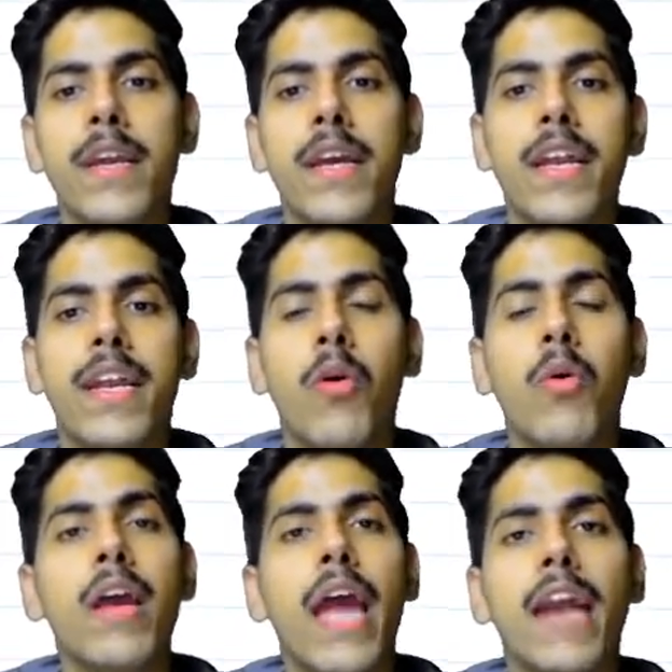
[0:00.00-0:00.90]
Now,
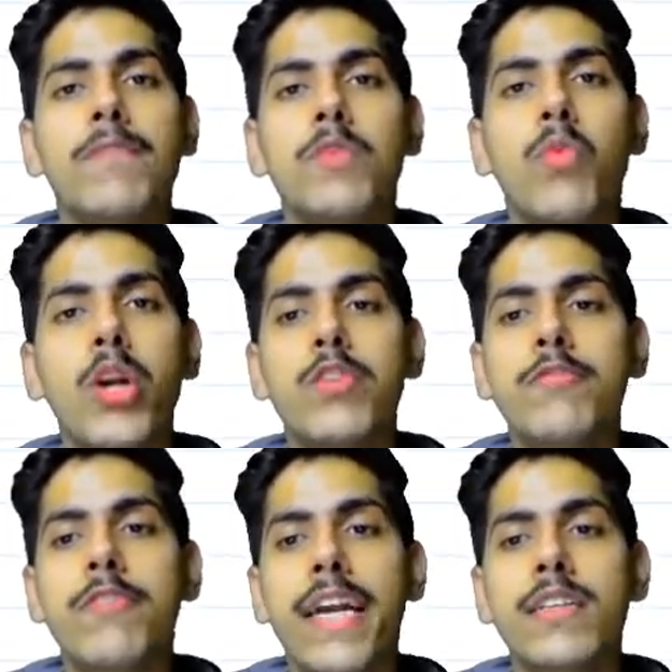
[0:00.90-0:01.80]
and we want to
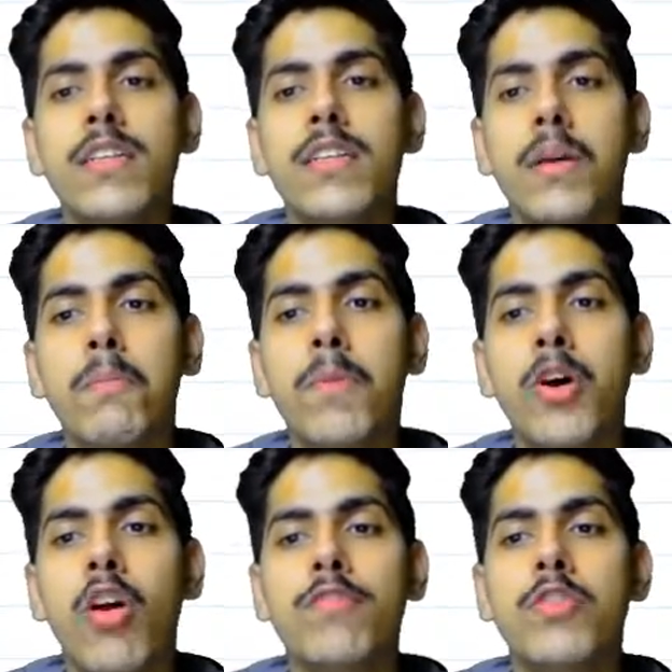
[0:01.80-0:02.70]
find the number
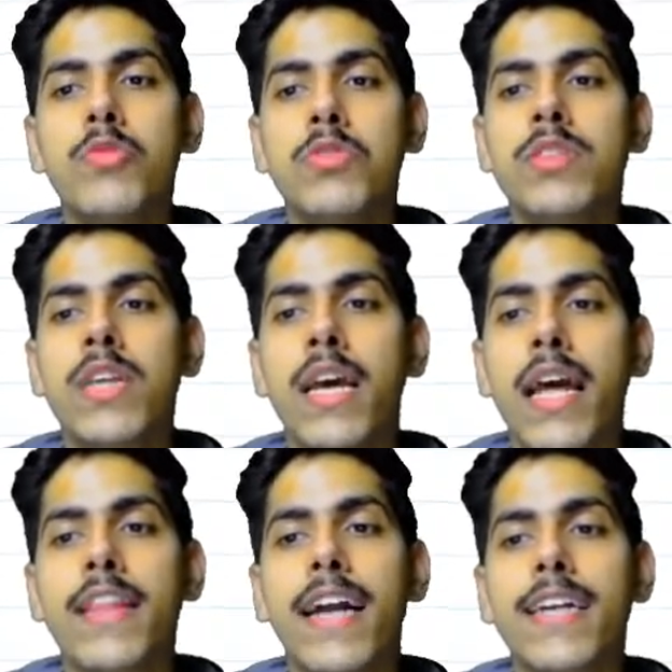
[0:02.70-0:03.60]
of nodes
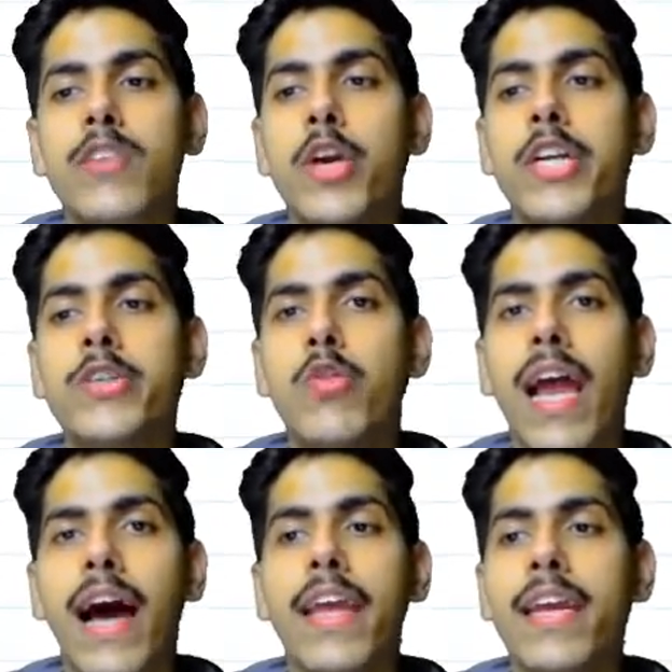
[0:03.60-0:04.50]
that are going to
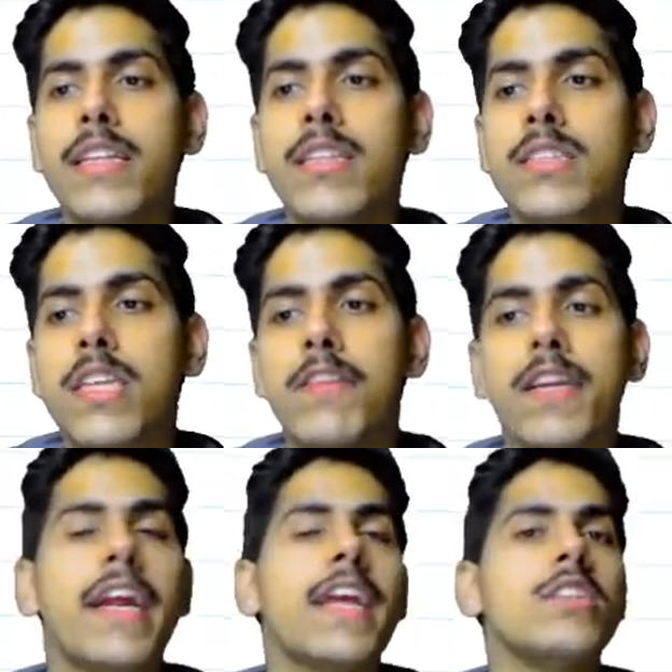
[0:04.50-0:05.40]
lie in this given
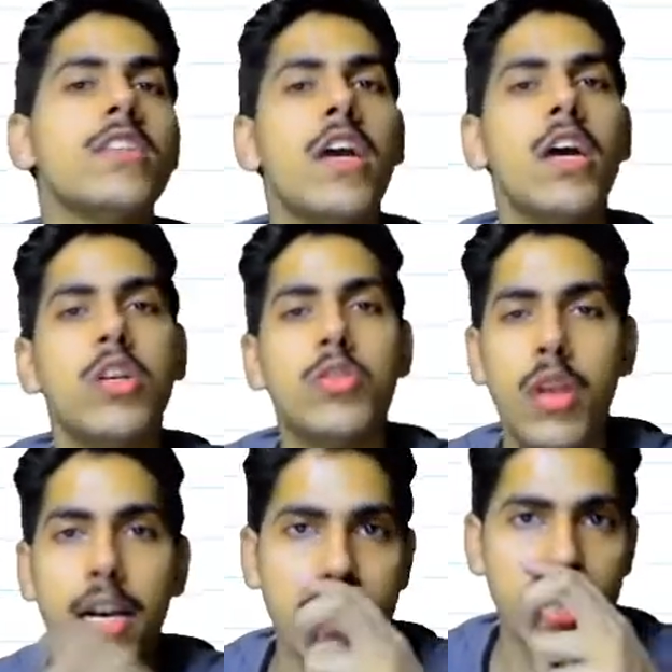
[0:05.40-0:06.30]
range. So
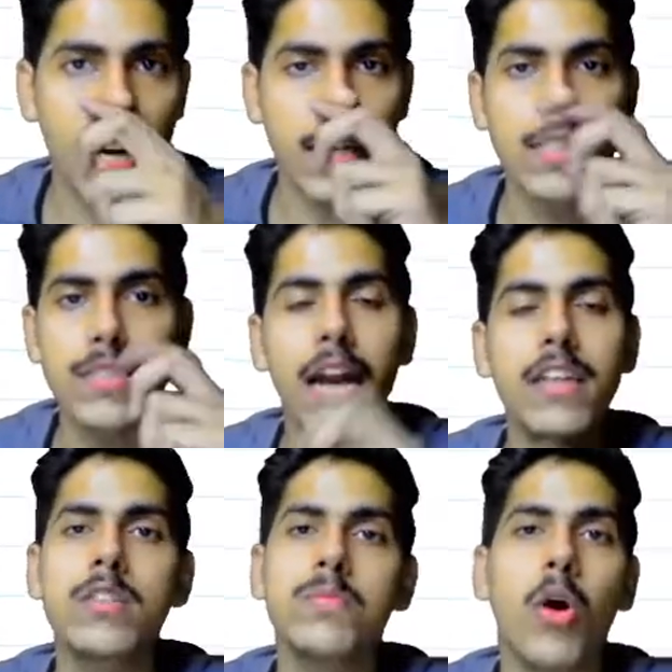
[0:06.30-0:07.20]
let us understand this
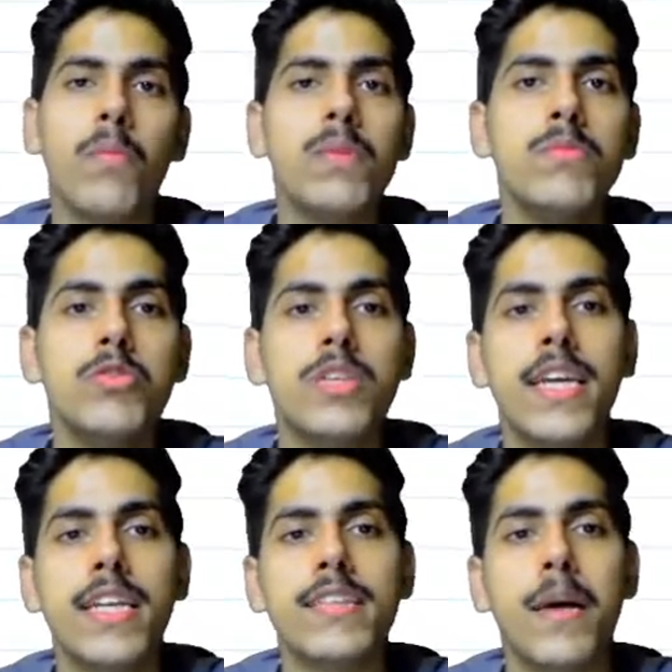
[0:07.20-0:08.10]
problem using an
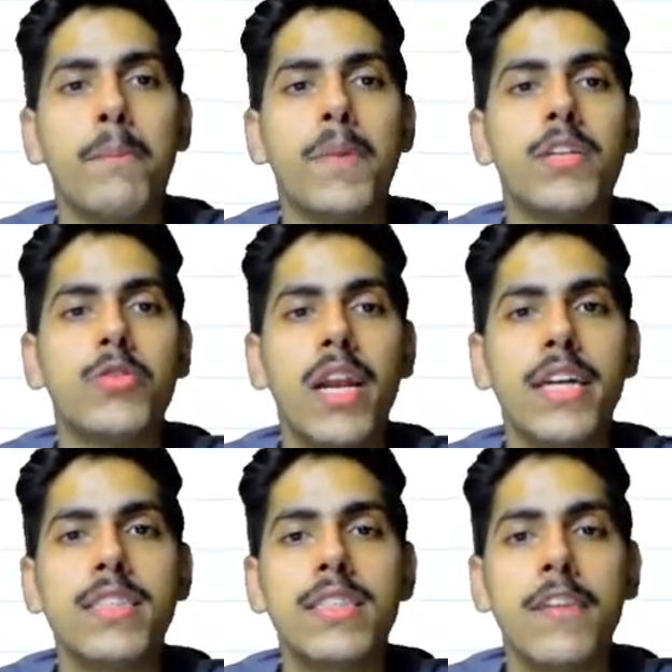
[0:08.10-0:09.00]
example. So let us
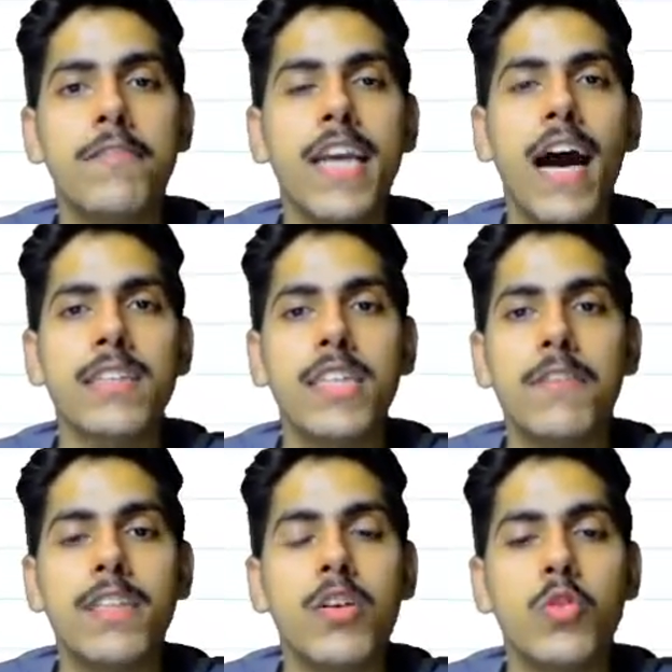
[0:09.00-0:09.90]
say we are given
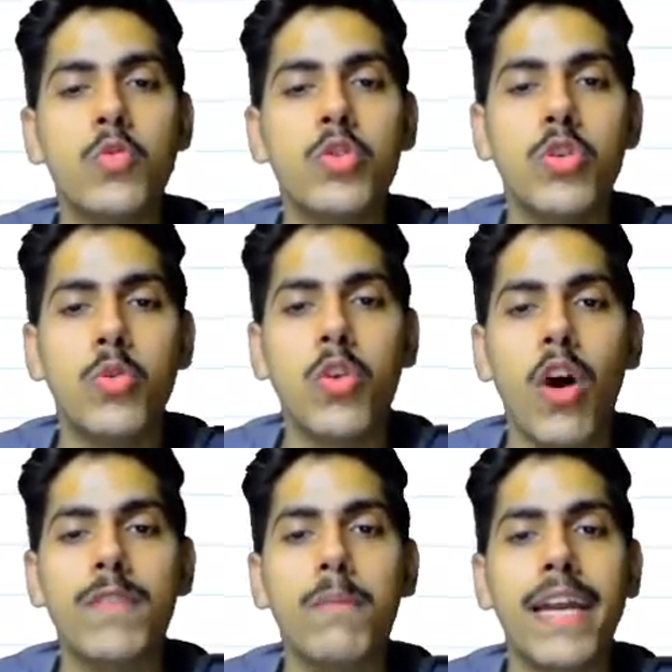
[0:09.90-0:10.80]
the root node of the
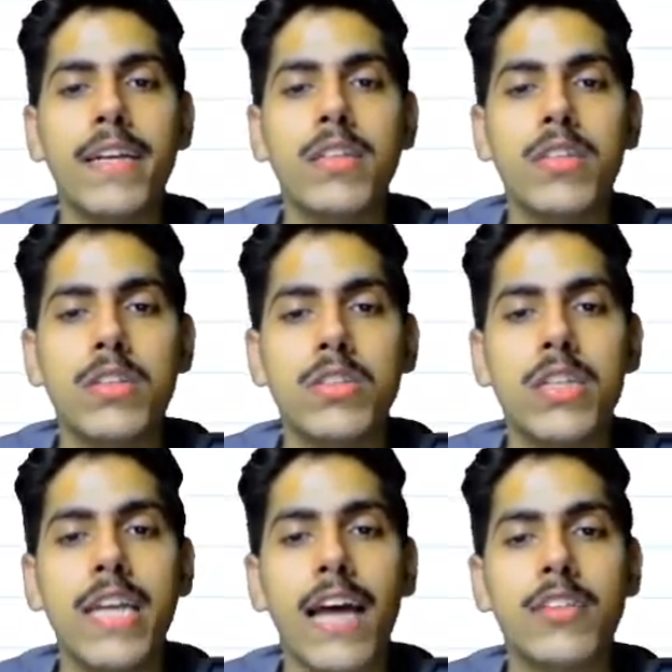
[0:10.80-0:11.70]
binary search tree
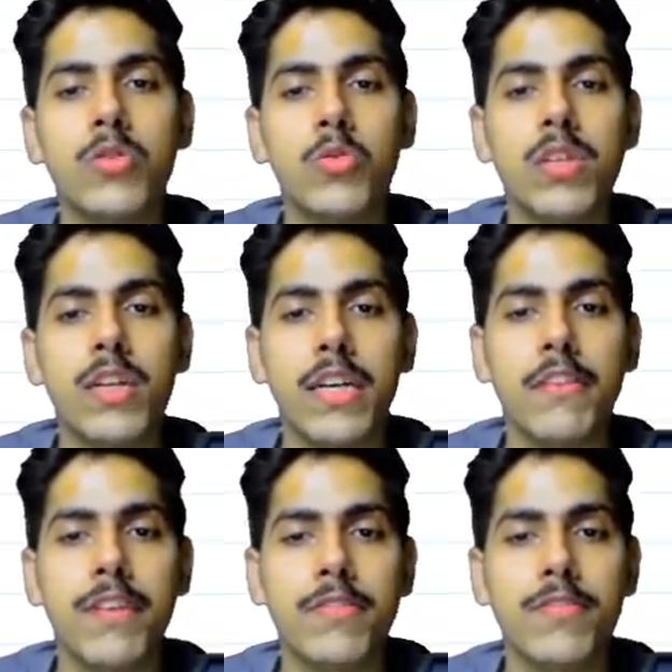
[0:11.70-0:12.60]
as node
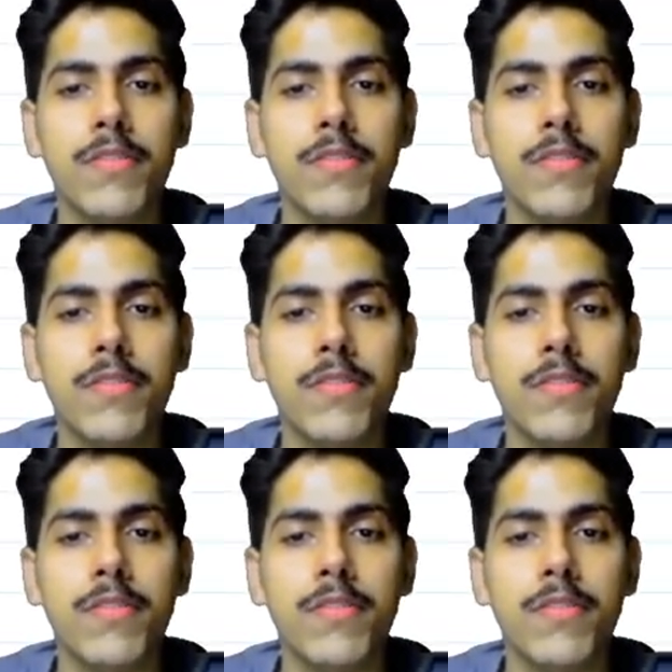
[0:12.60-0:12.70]
35.